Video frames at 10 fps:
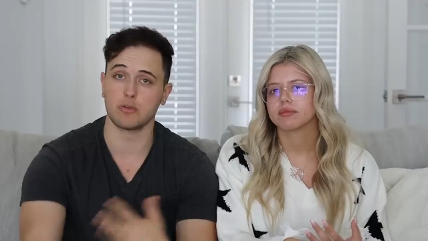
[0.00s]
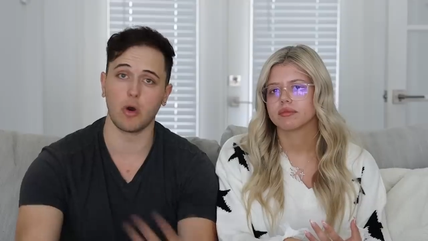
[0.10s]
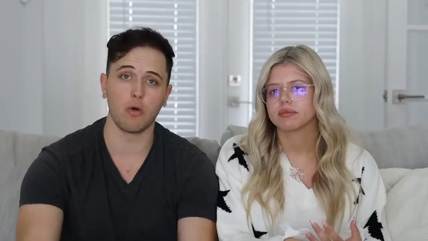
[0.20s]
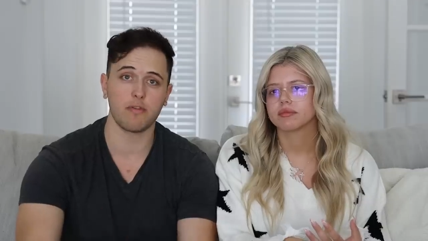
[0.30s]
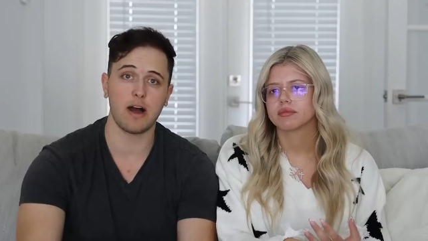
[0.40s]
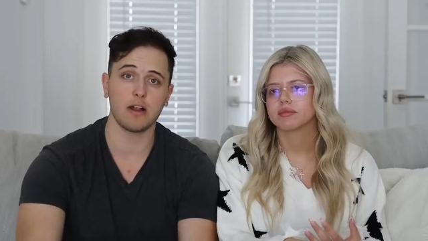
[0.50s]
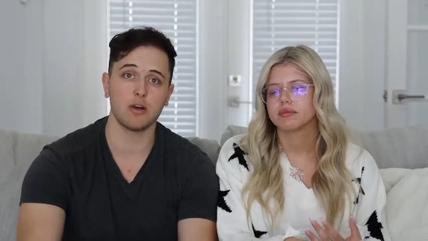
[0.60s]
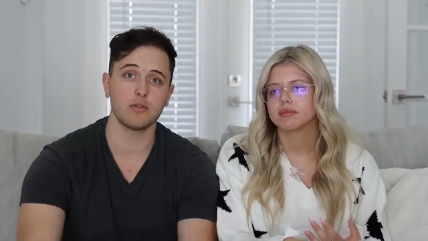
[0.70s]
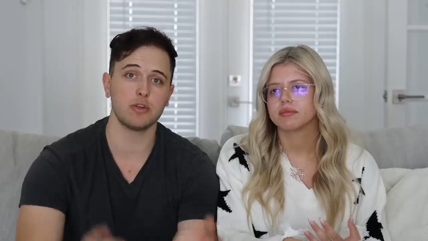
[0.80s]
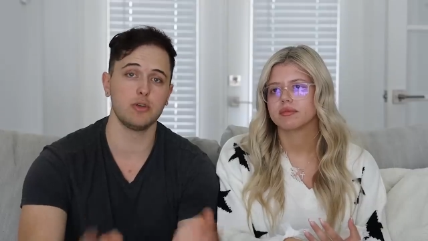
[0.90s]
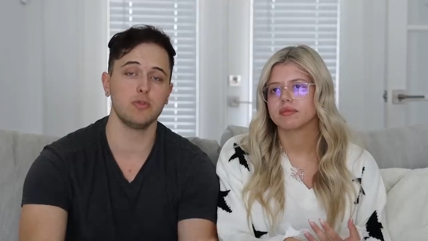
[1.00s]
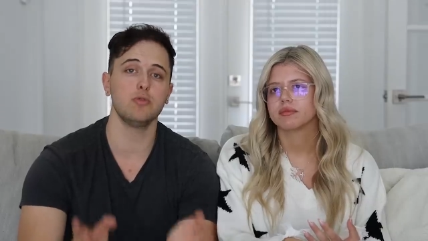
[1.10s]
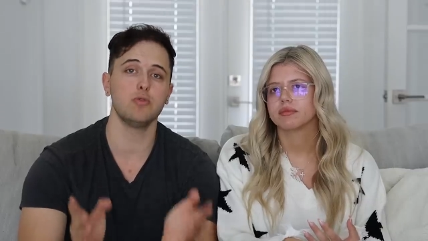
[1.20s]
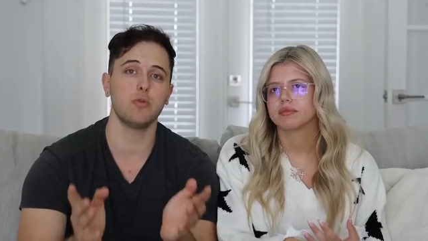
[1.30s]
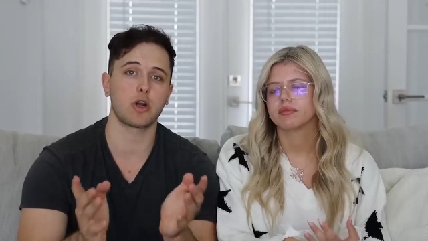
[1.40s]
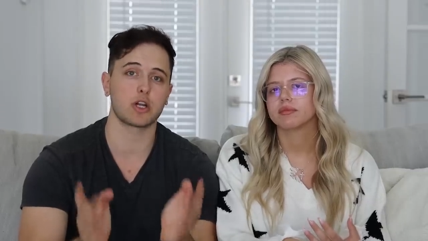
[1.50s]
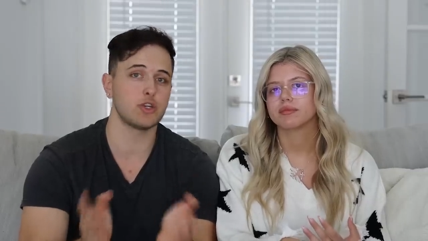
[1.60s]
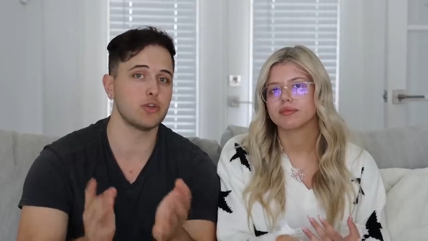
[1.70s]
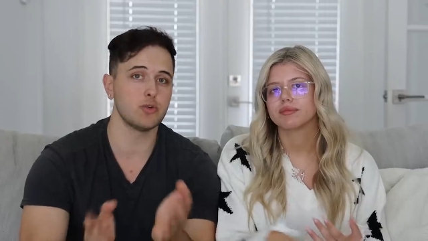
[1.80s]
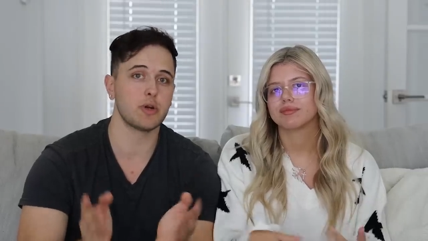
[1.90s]
Speaker 1: you don't follow, you are gonna
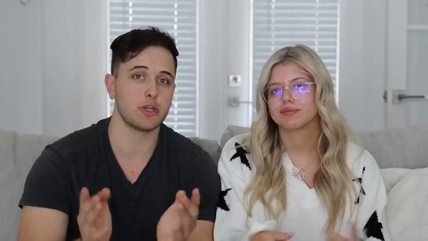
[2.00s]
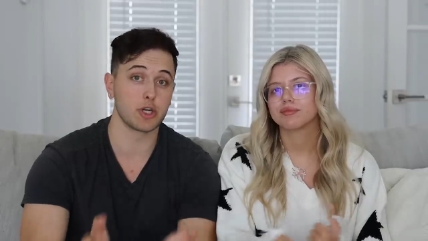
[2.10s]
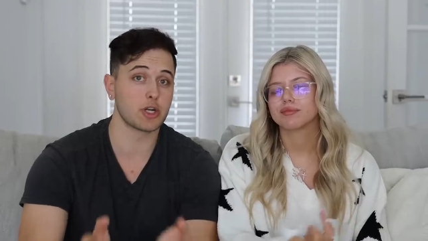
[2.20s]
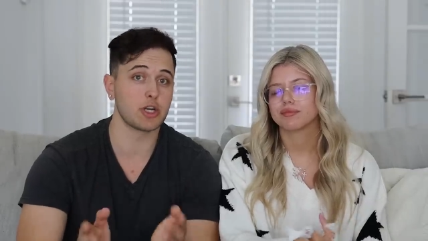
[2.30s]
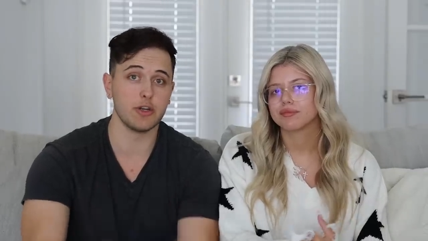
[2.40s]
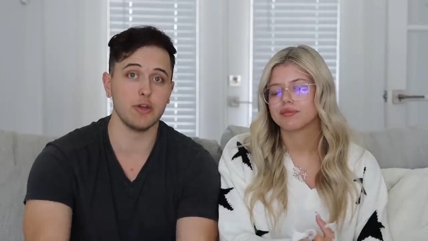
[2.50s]
do what you're gonna